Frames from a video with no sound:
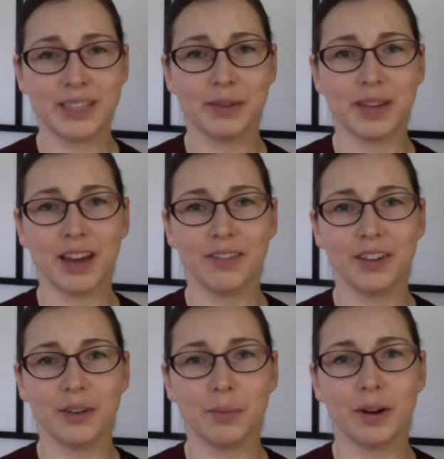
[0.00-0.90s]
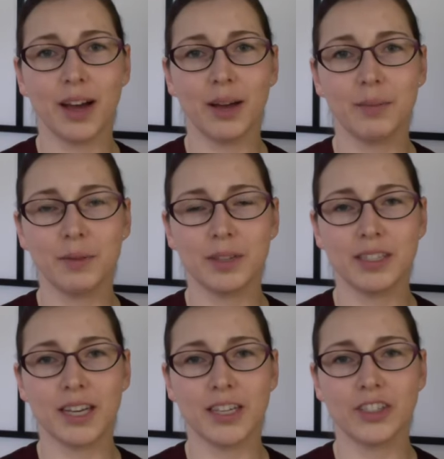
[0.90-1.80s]
we have here, perhaps we
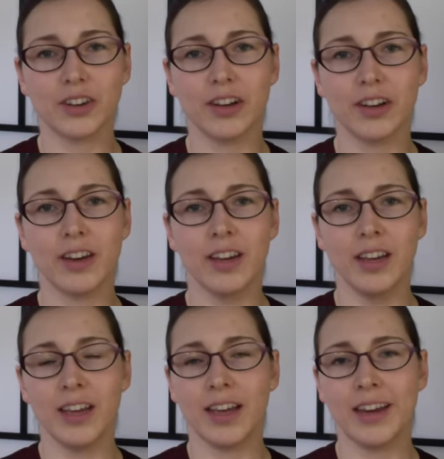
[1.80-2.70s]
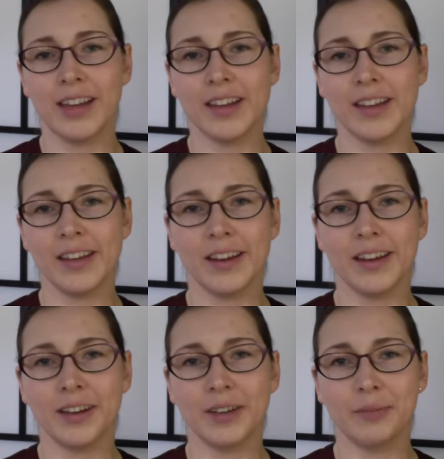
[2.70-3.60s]
could touch on any
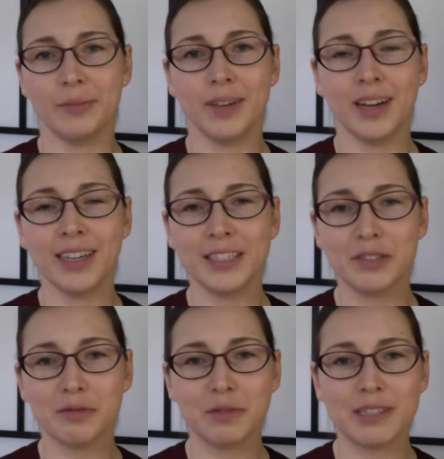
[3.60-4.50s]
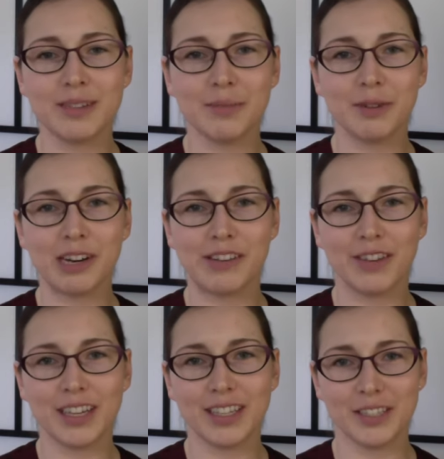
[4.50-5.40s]
um, nuggets of wisdom or
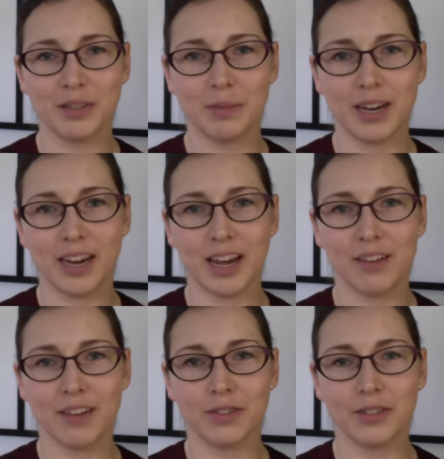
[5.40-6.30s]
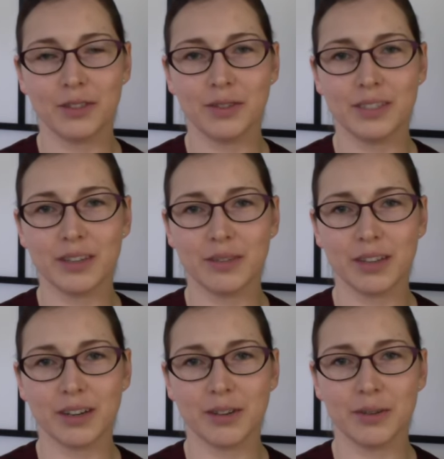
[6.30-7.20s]
advice you might have for students out
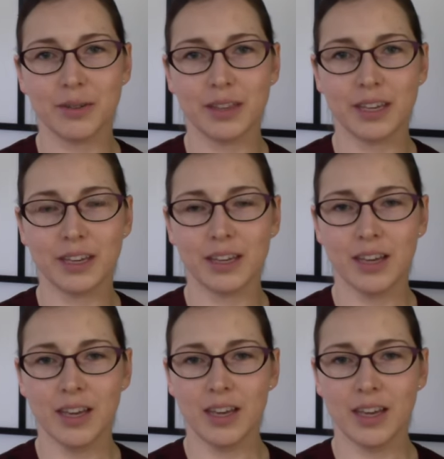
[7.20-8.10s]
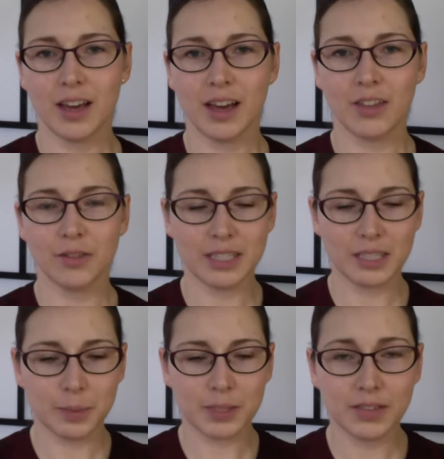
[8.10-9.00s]
there who think either
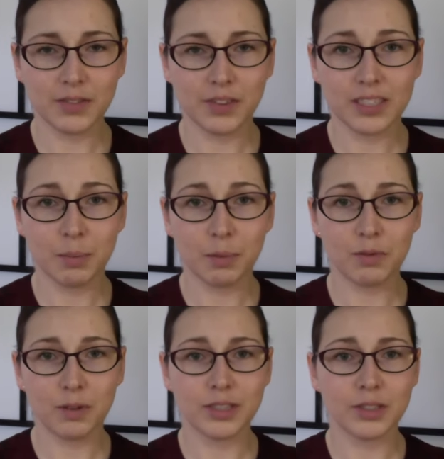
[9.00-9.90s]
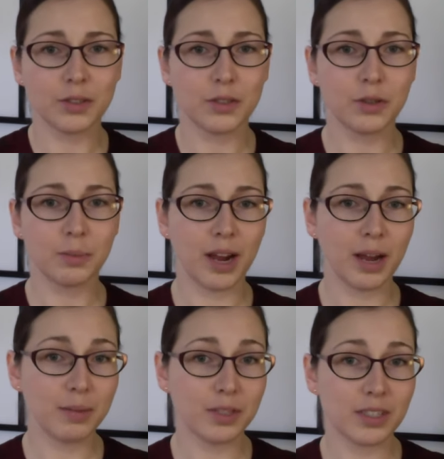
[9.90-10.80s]
this specific type of research or
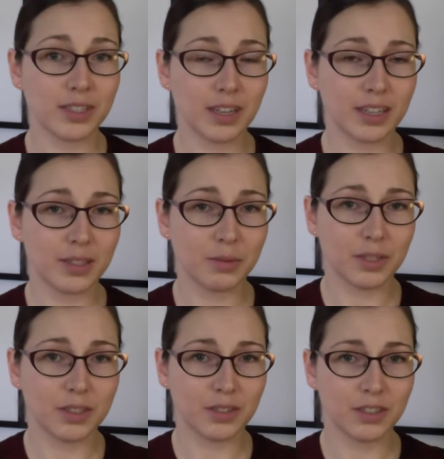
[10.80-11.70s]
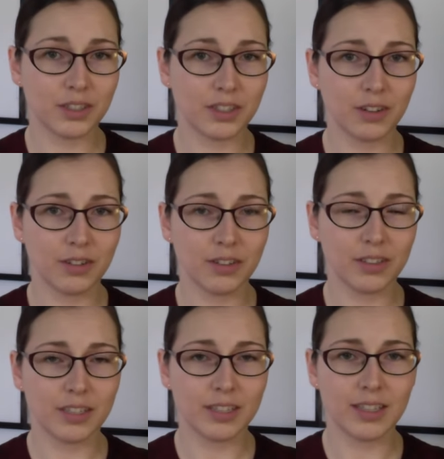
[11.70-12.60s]
perhaps just science research in
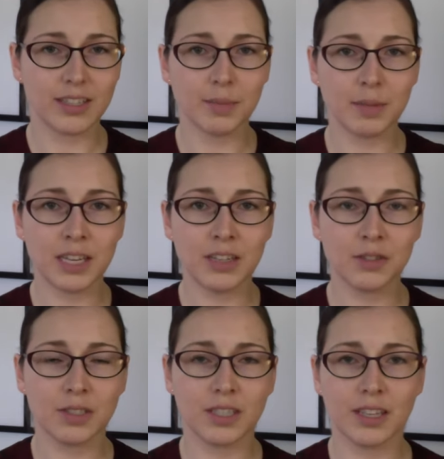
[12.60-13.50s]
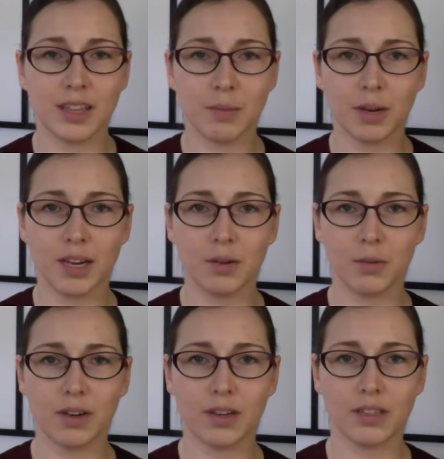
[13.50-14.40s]
general is something interesting they might
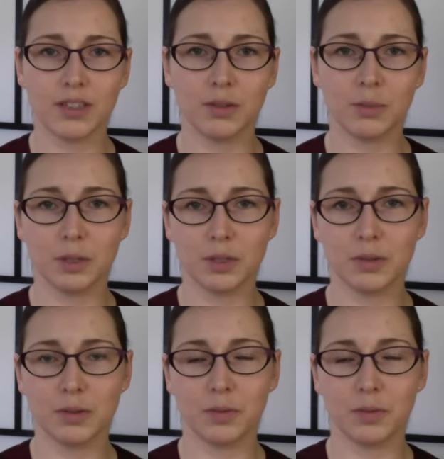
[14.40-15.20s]
want to pursue?